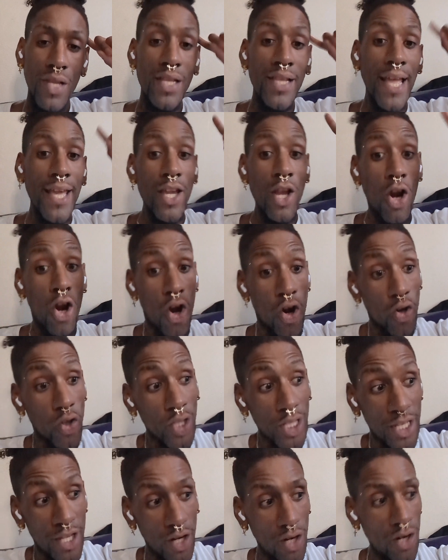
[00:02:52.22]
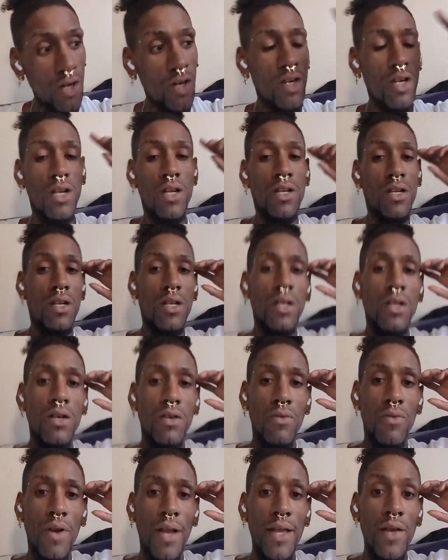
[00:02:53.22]
Like earlier,
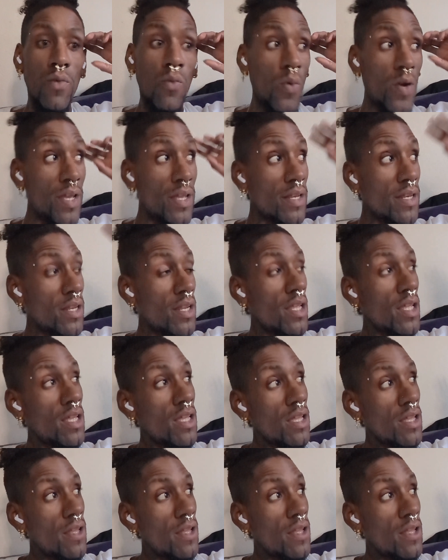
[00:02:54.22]
right? When